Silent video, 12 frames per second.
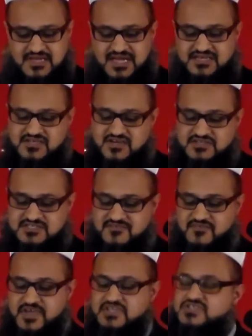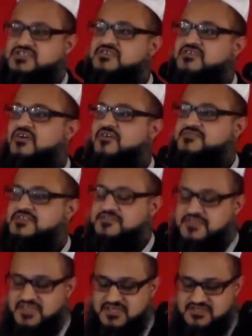and cultivation of the
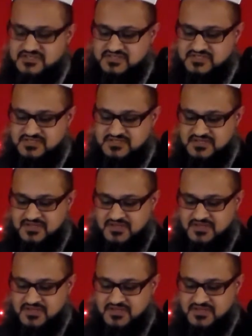things